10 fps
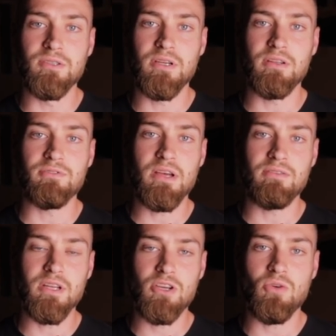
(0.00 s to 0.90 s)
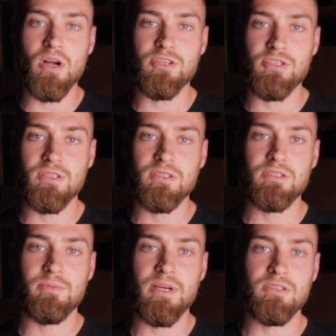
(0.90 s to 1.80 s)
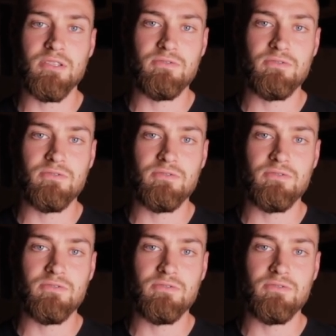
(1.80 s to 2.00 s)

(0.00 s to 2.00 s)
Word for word: And if you have any questions about this